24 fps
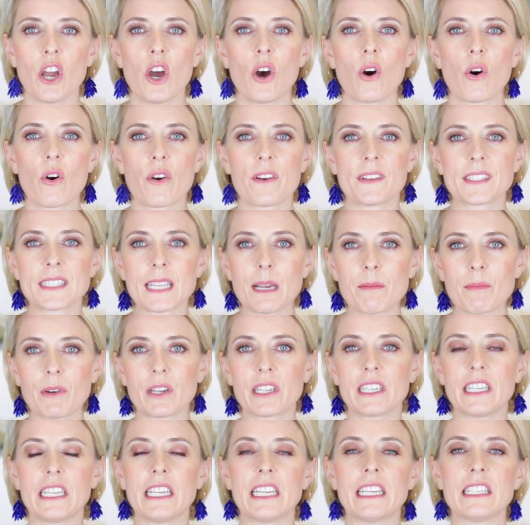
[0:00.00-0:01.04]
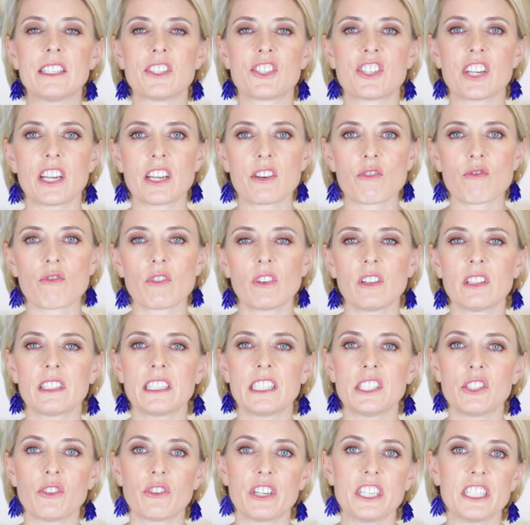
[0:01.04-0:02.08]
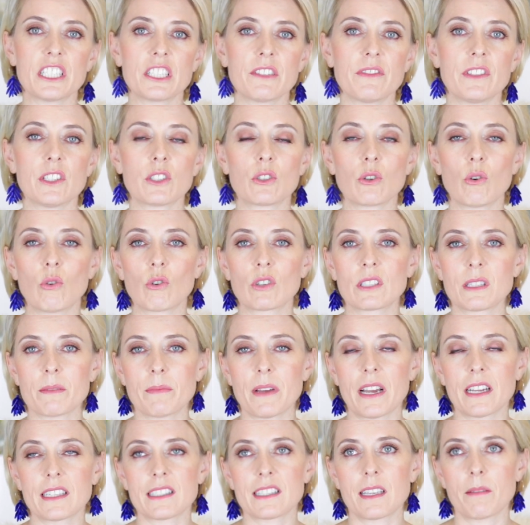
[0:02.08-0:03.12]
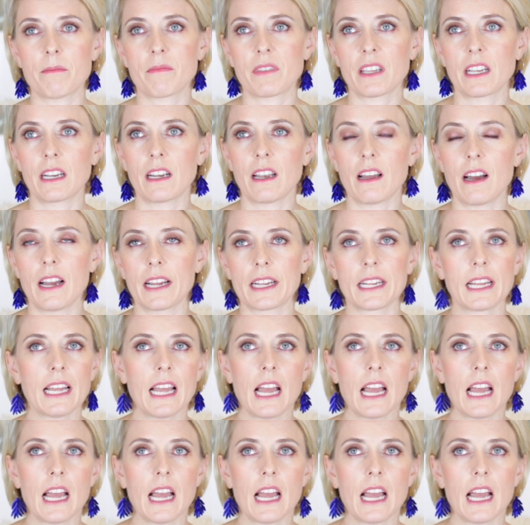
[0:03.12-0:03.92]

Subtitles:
Or if somebody in general in your interview talks about something like